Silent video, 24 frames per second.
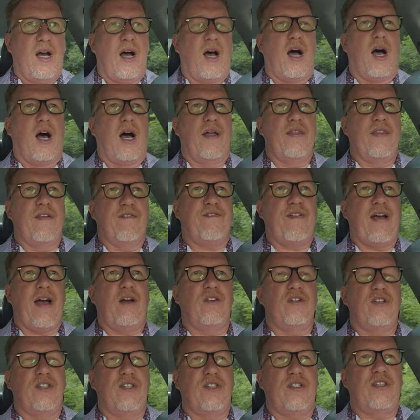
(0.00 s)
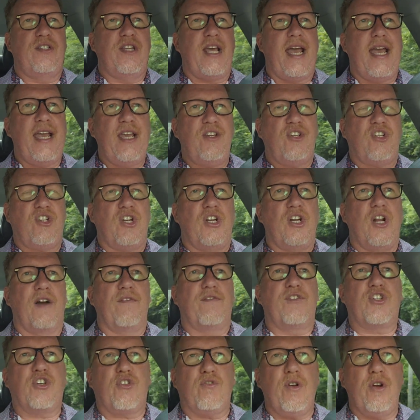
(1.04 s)
on the foundation
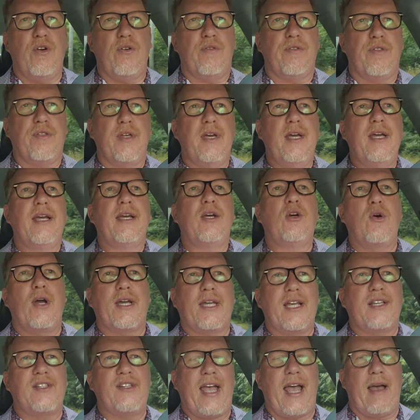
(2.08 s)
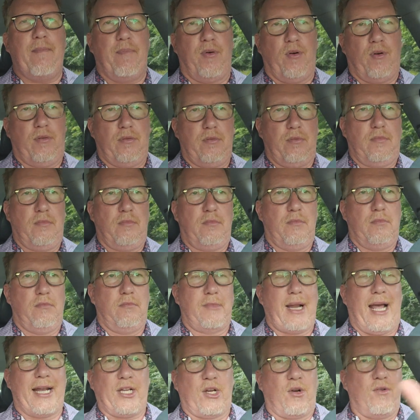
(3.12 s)
of truth. Quick example,
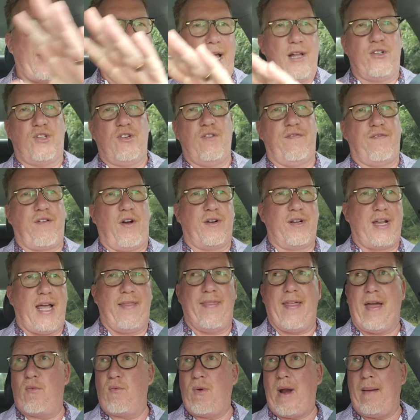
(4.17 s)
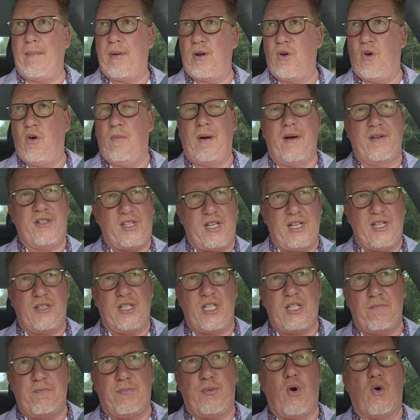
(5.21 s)
not to go down too far down that rabbit hole, but
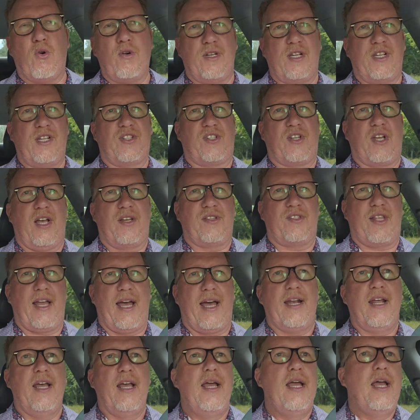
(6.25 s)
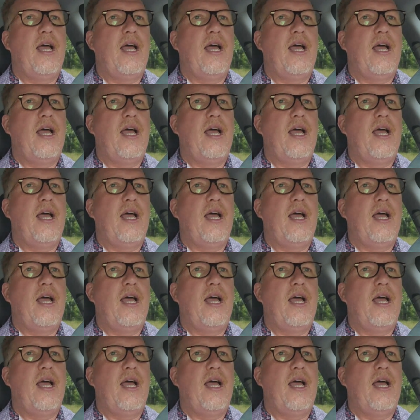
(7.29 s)
it's important to discuss that.